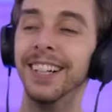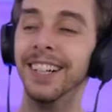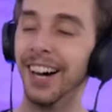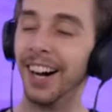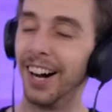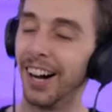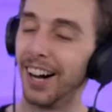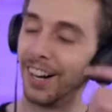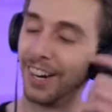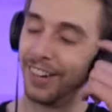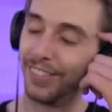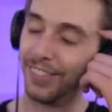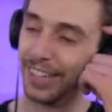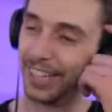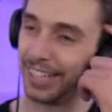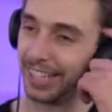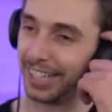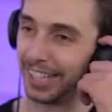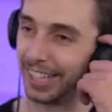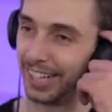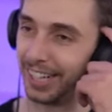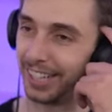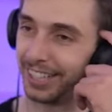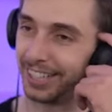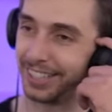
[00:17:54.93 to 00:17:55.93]
Oh my
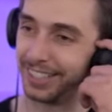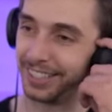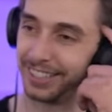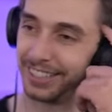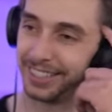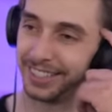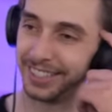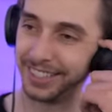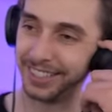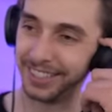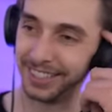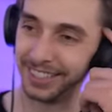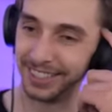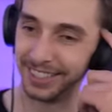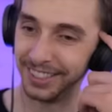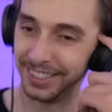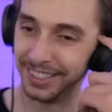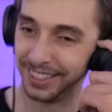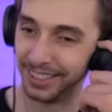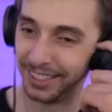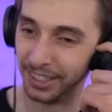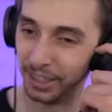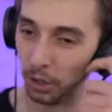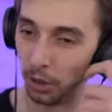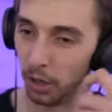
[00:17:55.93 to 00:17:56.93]
god
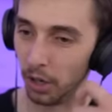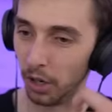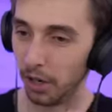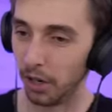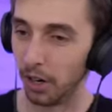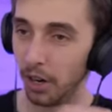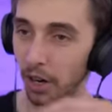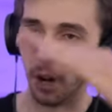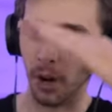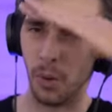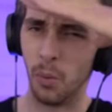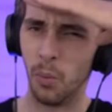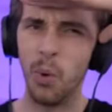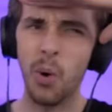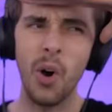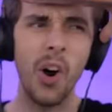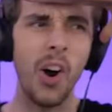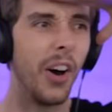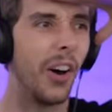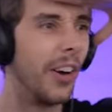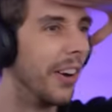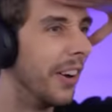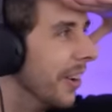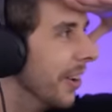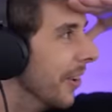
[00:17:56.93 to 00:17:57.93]
what?